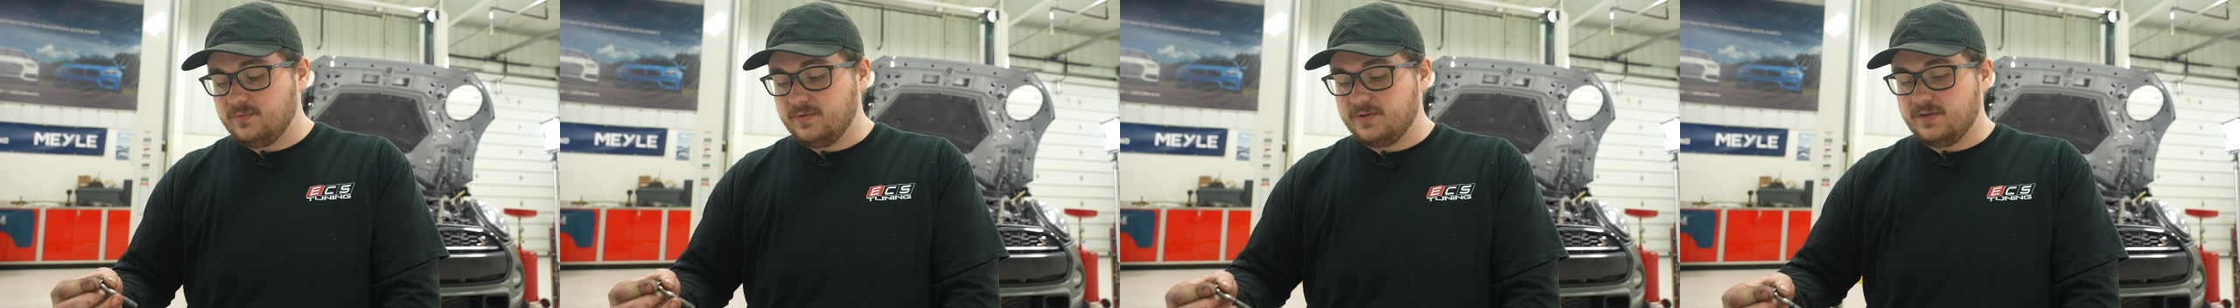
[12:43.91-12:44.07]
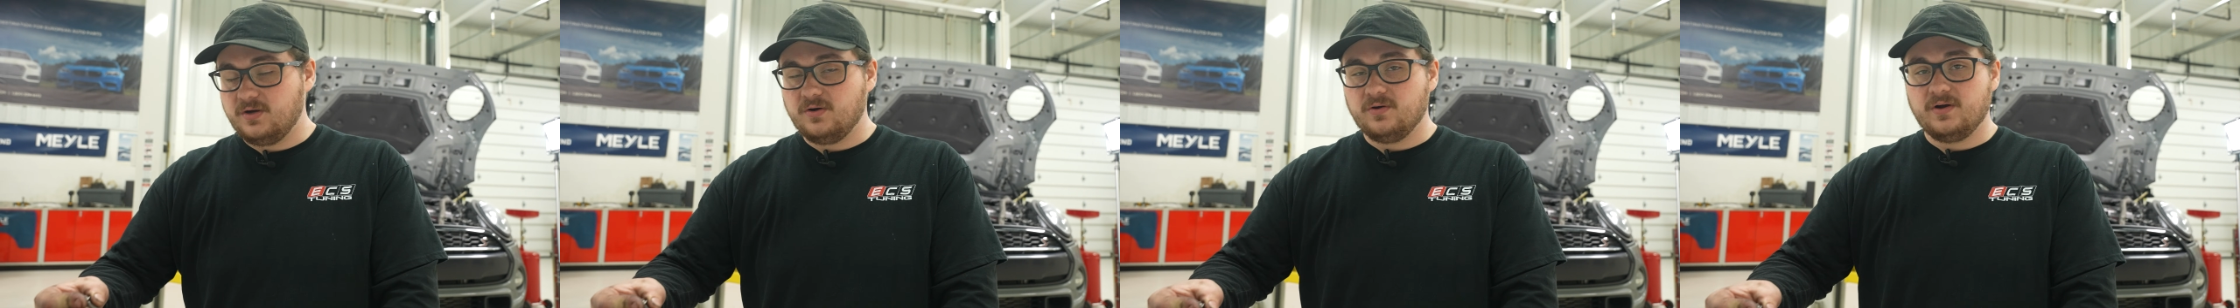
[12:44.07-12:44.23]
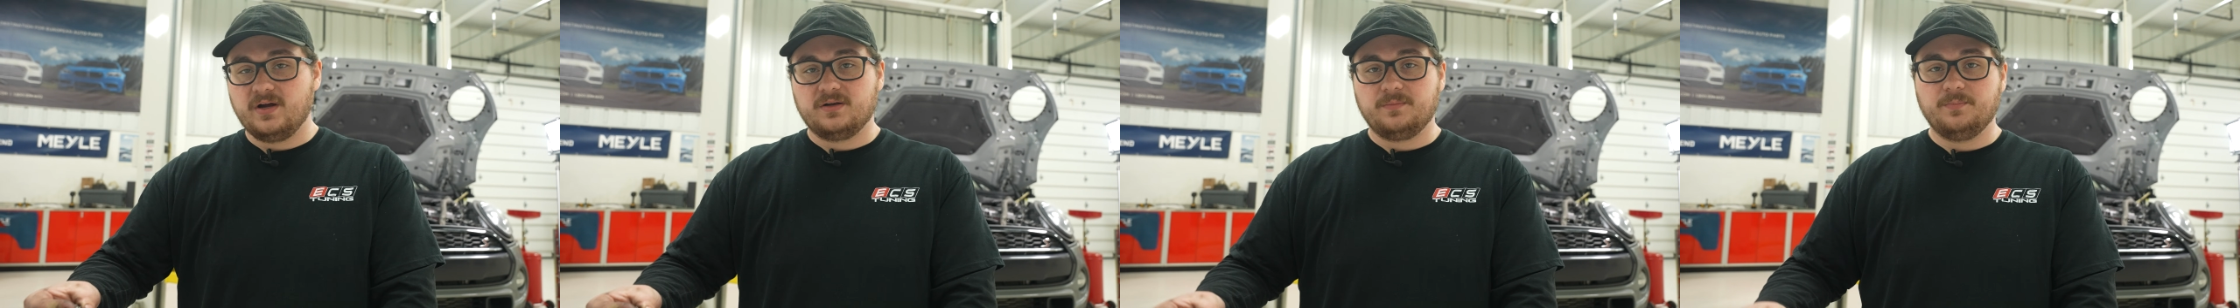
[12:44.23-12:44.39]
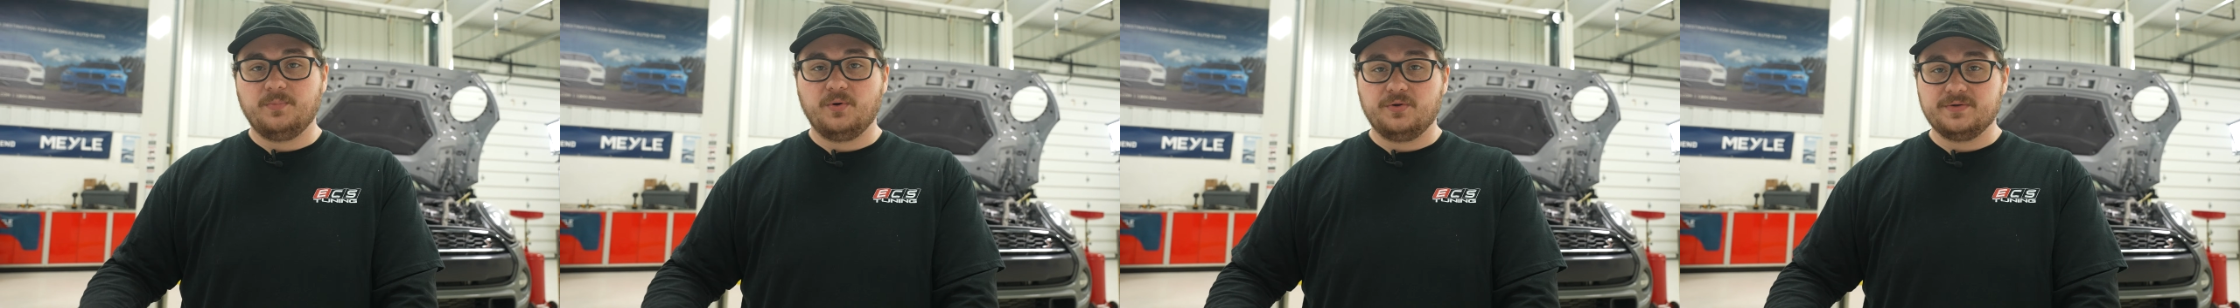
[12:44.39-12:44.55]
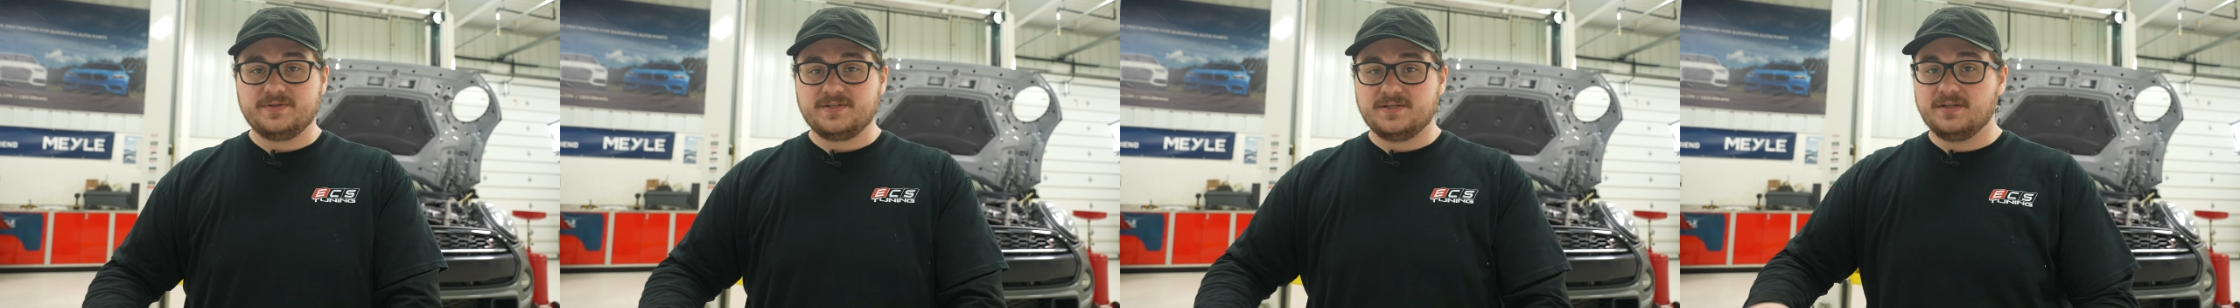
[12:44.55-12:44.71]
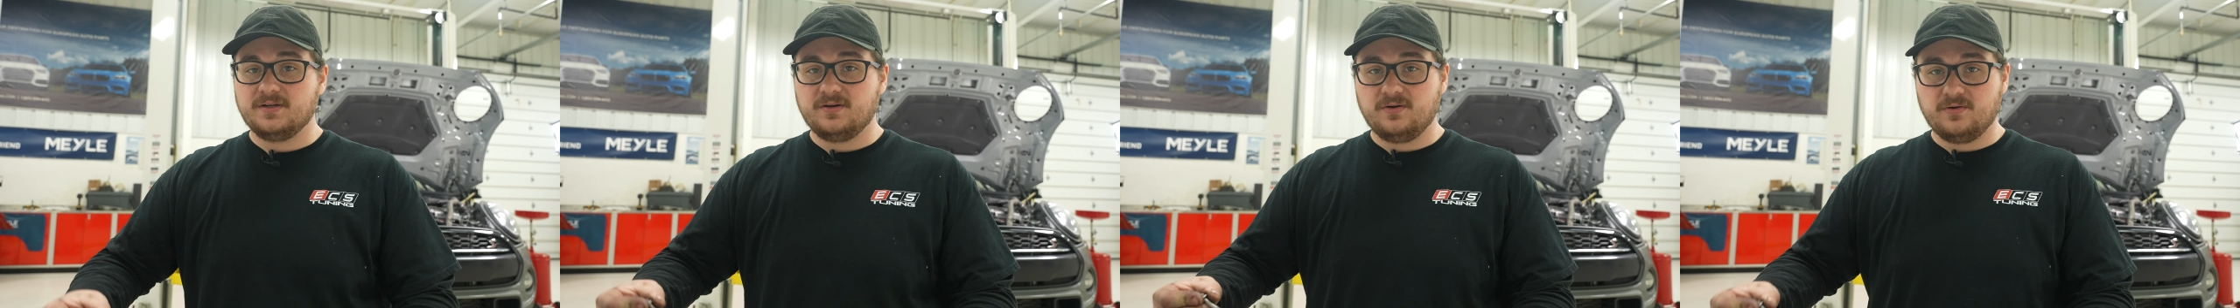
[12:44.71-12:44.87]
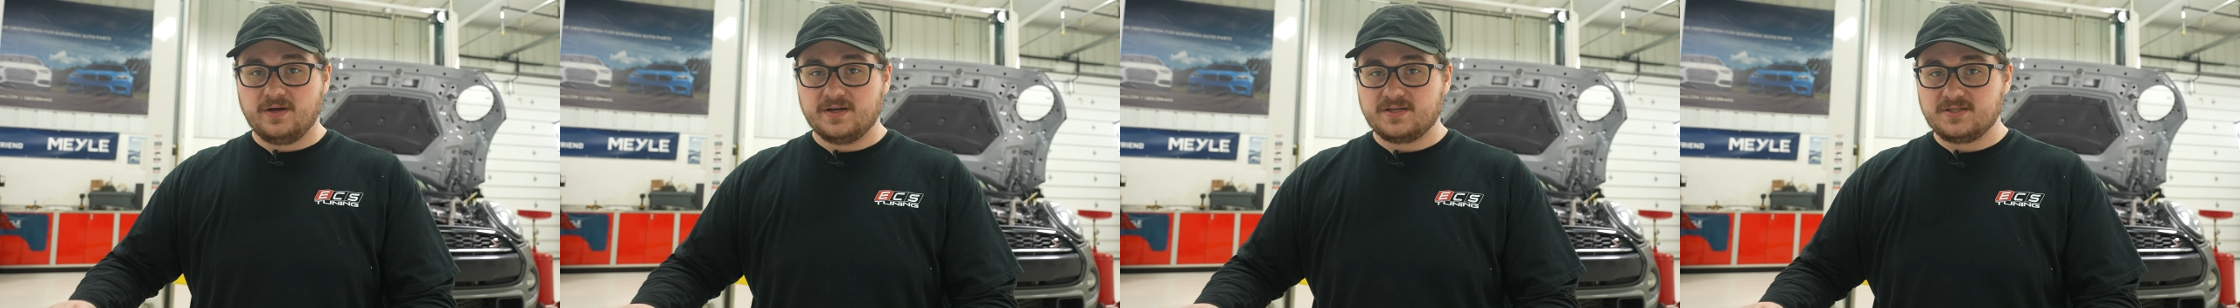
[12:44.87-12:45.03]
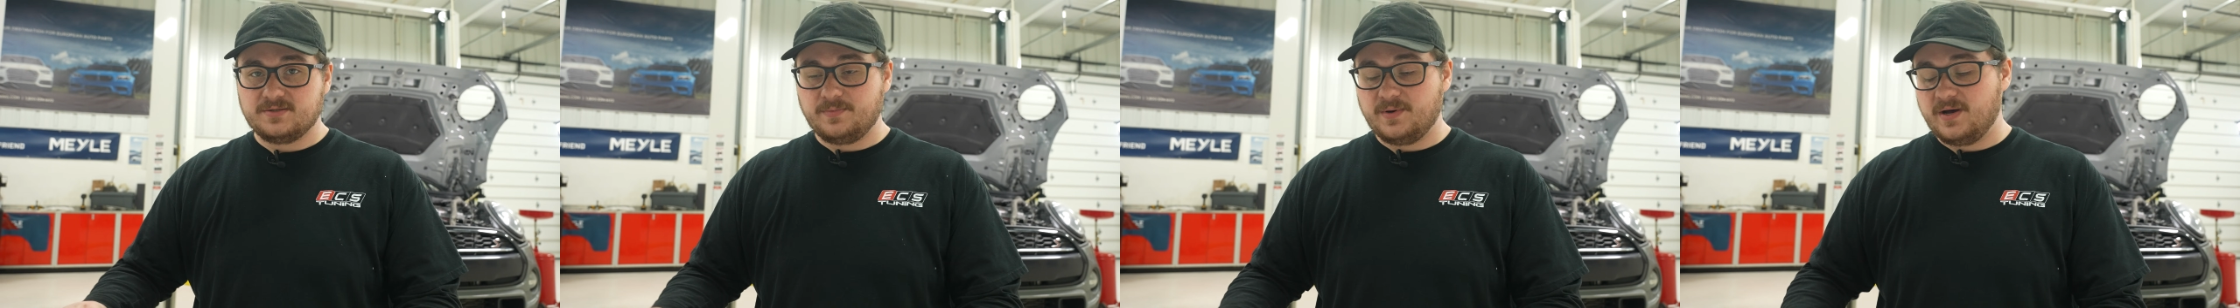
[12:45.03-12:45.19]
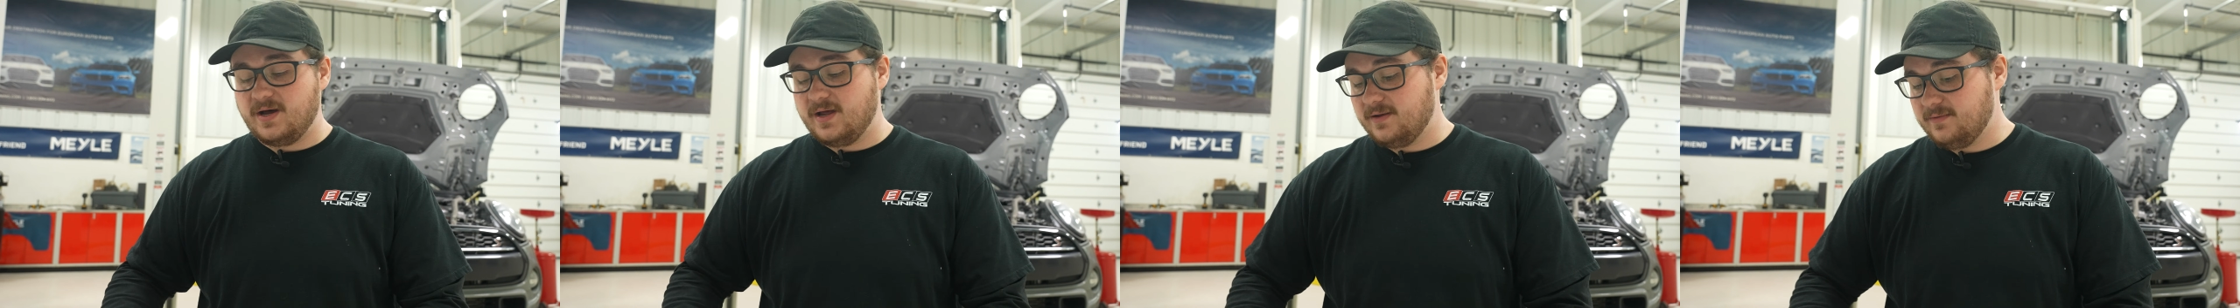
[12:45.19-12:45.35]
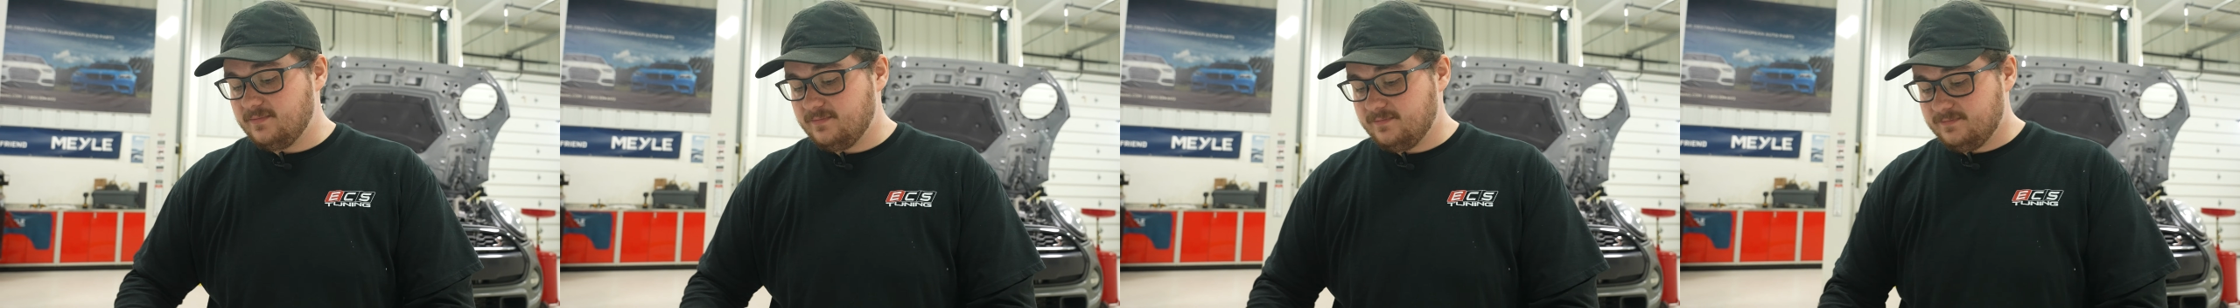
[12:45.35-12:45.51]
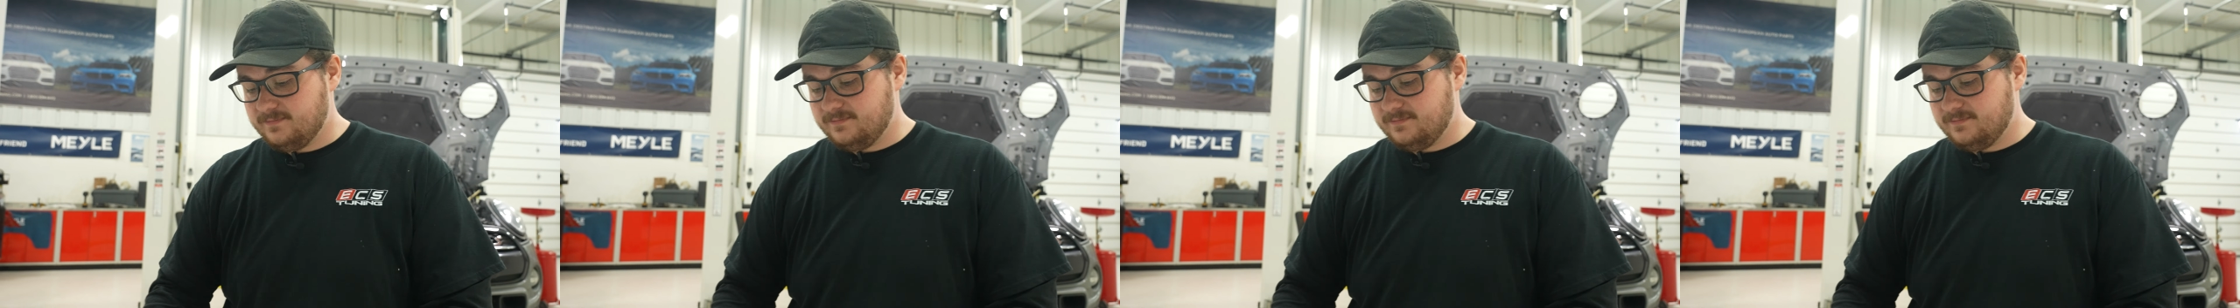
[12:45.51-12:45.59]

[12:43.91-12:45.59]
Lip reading: with the correct bolts in the correct spot.